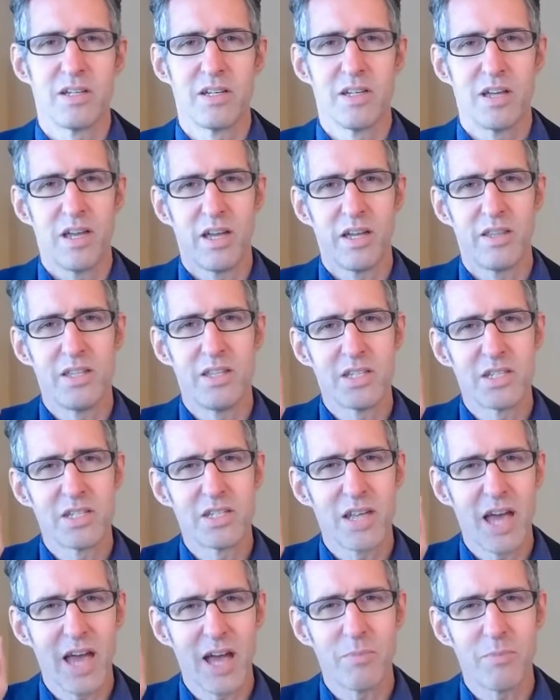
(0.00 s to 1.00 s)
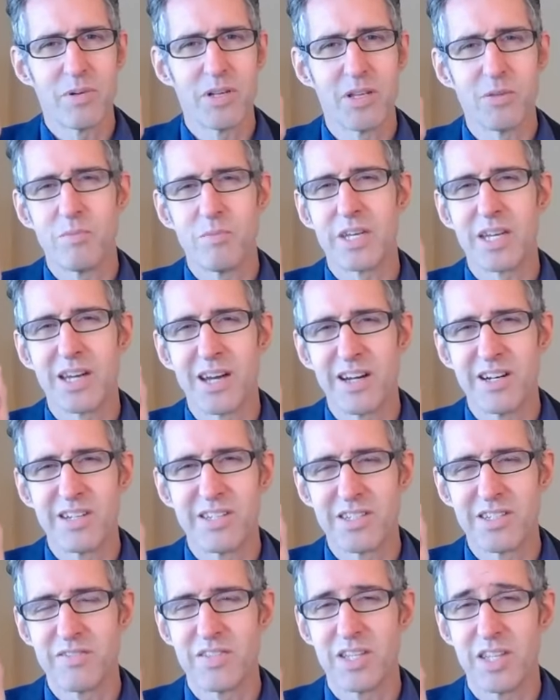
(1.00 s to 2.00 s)
and this is happening
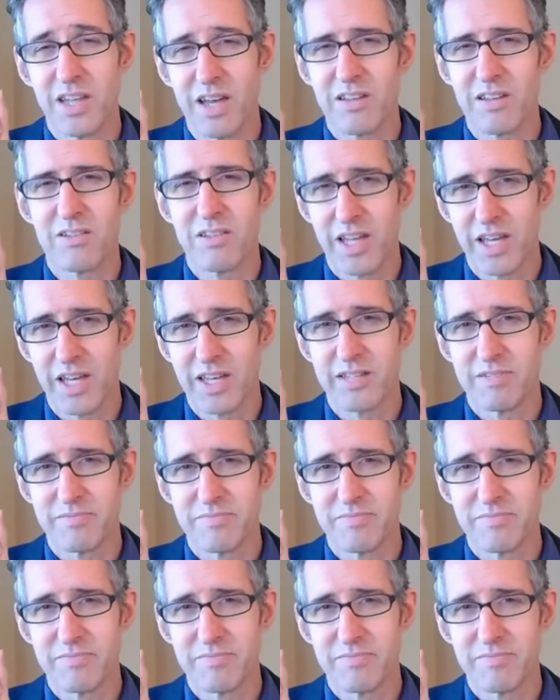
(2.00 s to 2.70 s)
because of the yellow light.